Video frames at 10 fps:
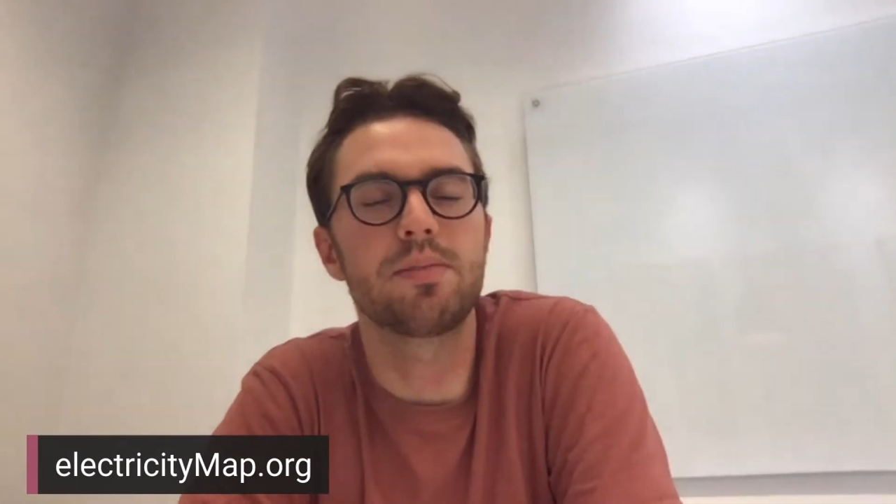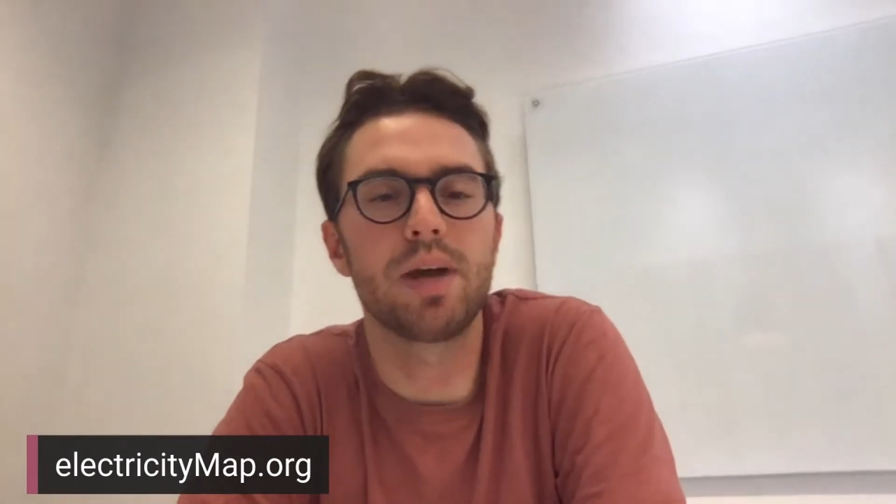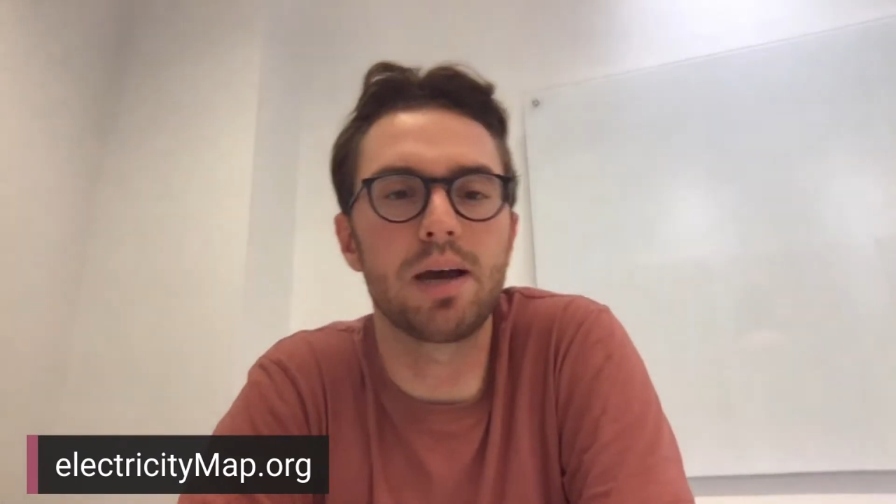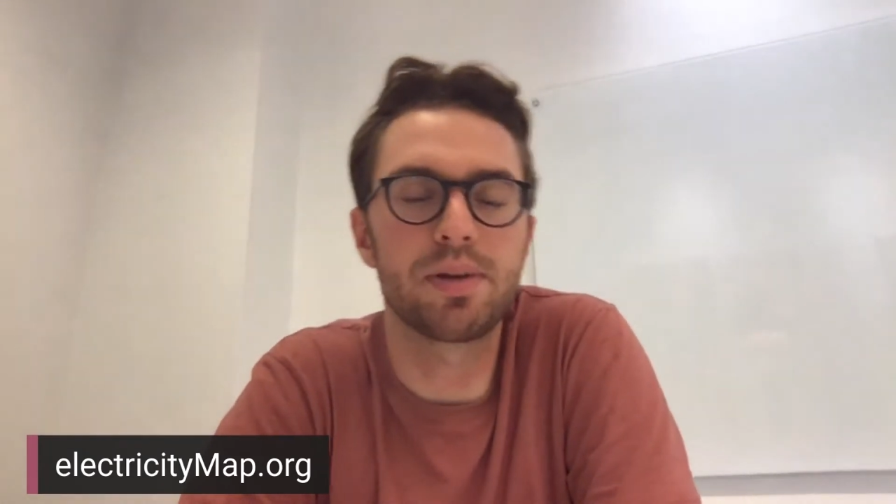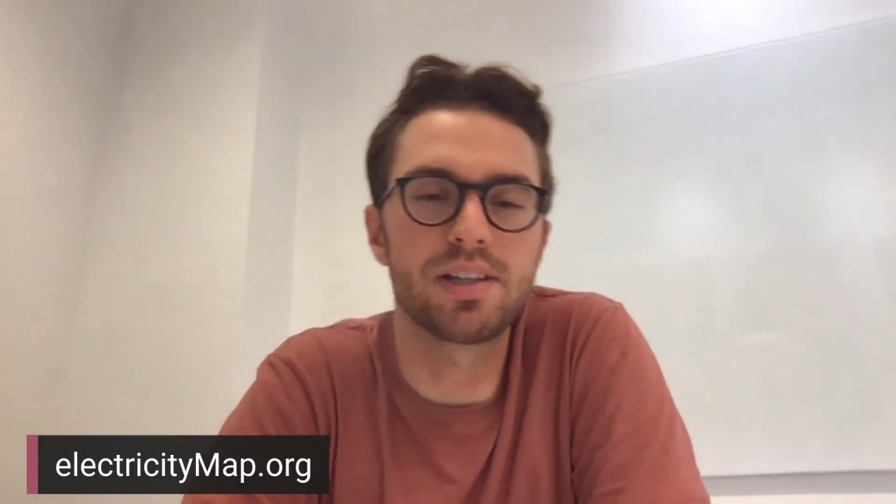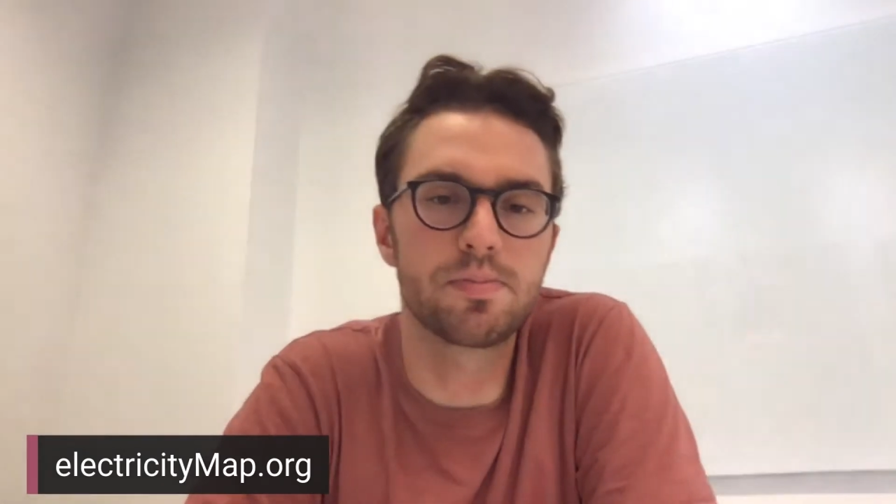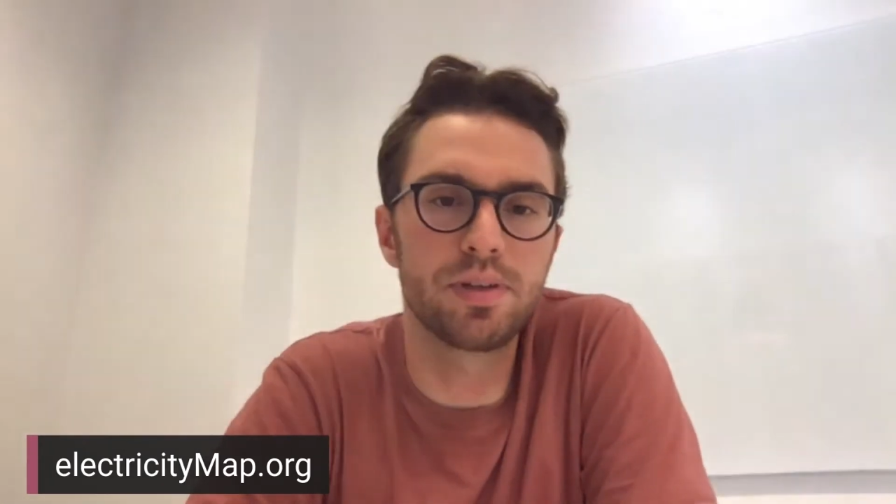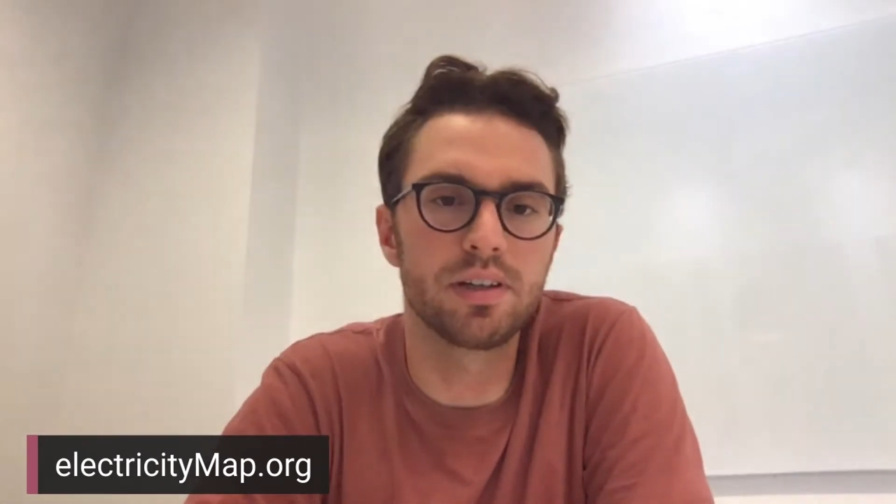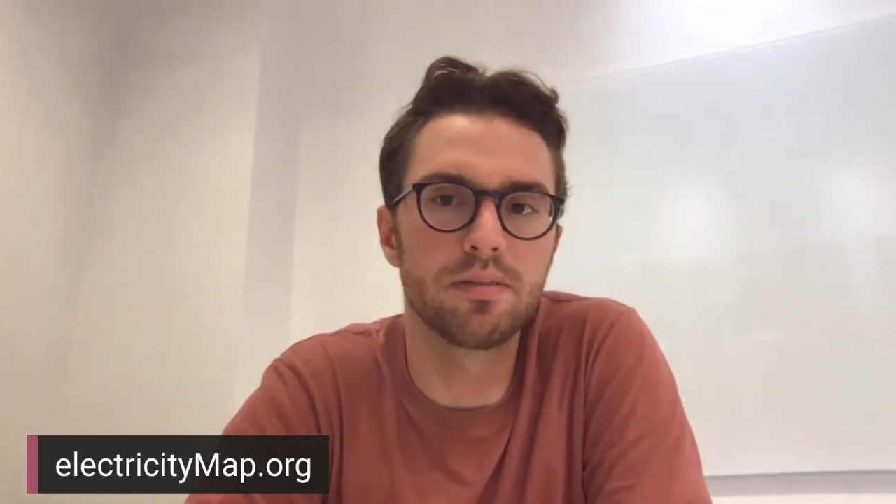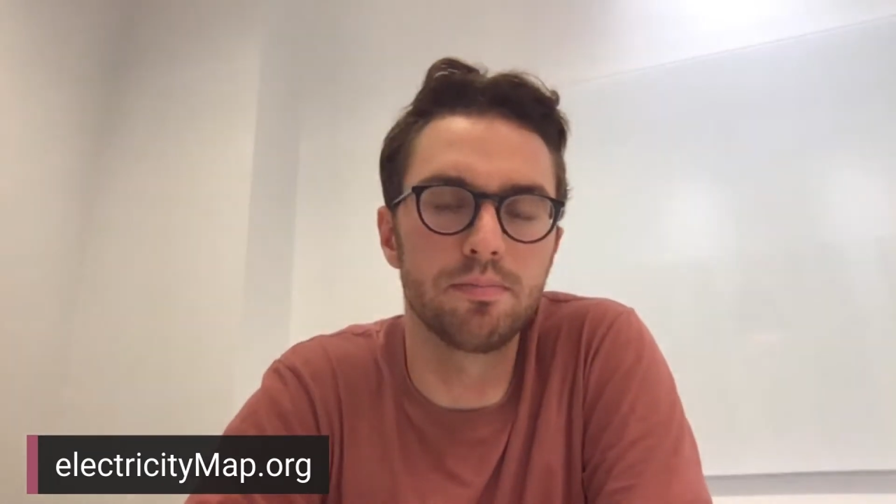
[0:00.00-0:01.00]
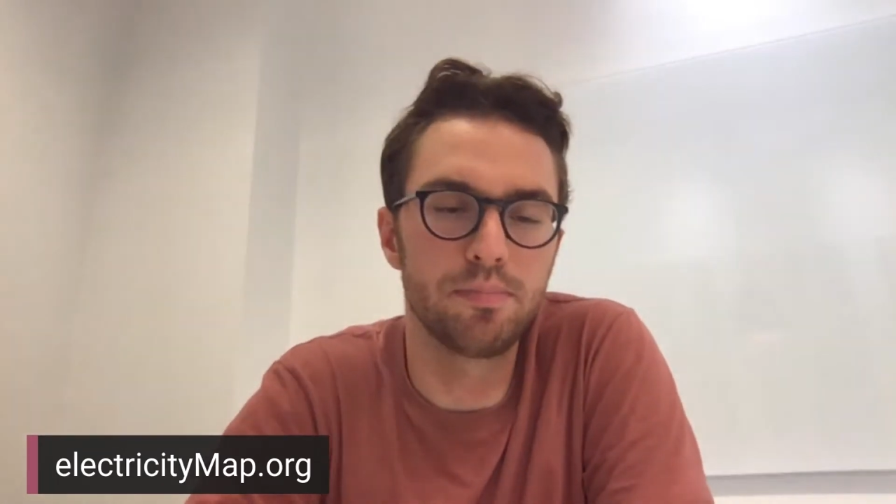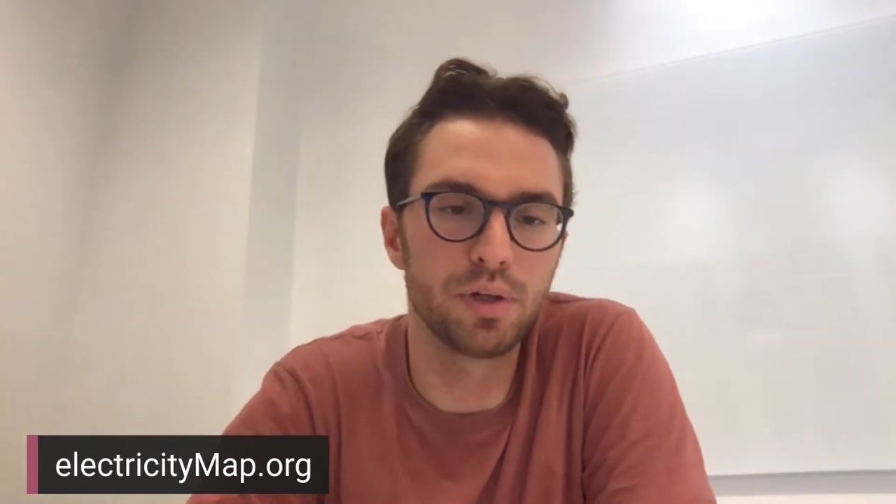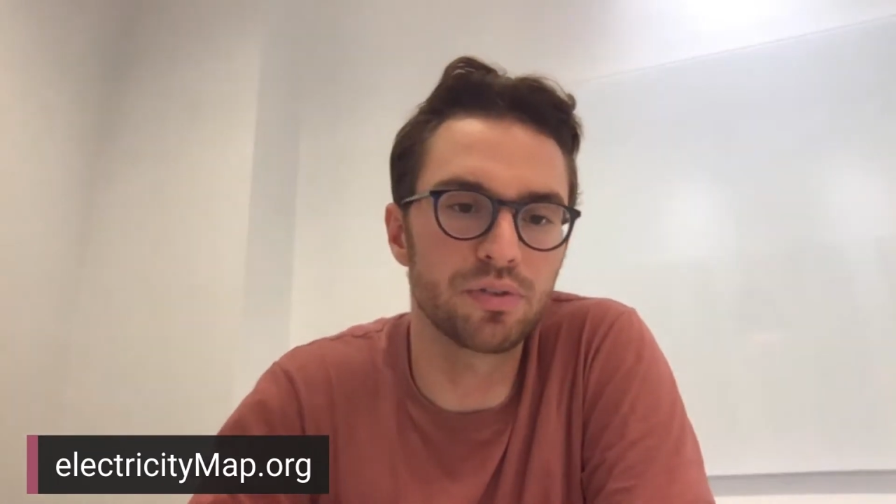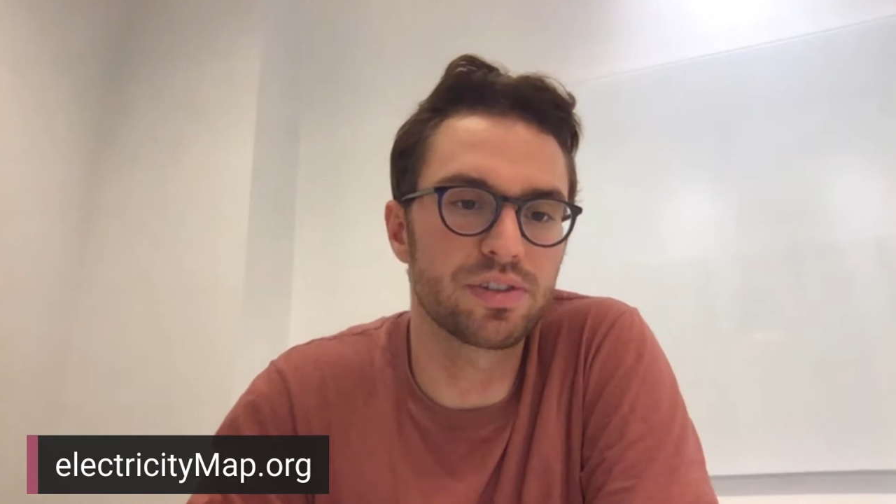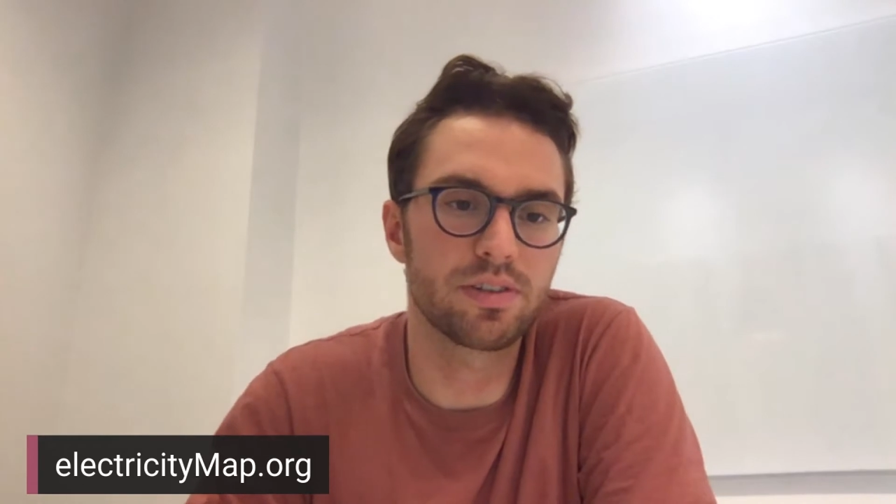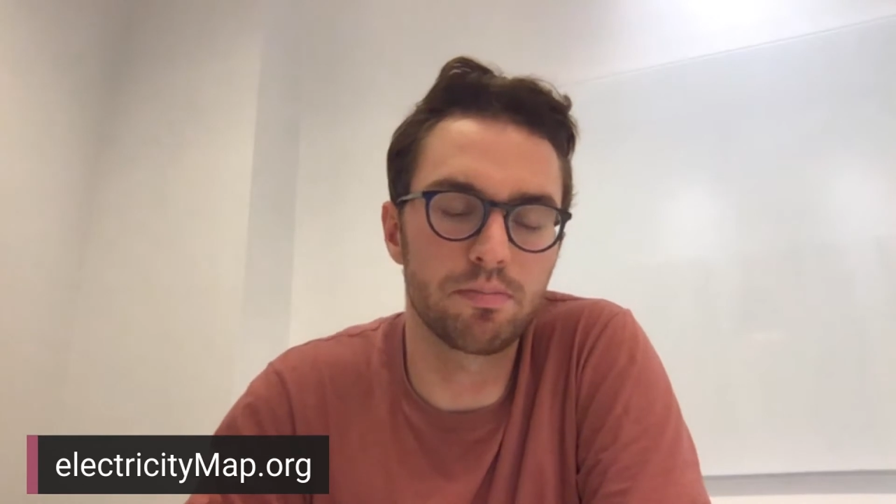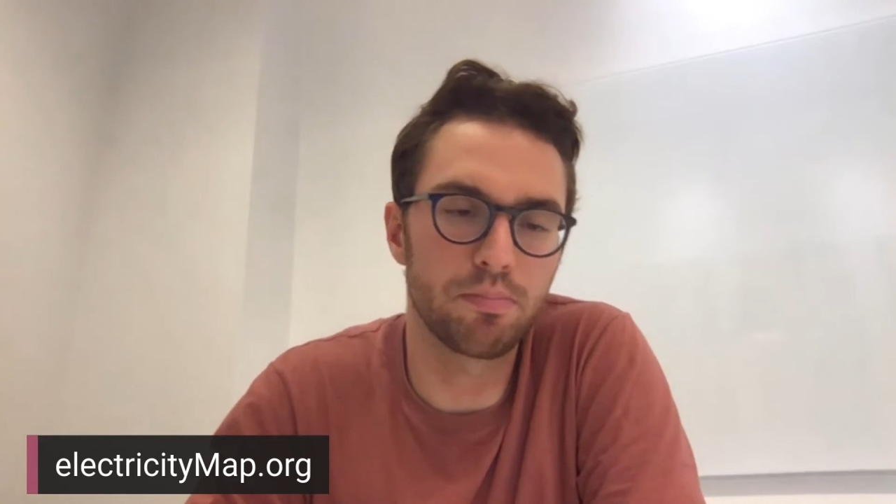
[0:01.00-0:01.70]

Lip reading: Map has been built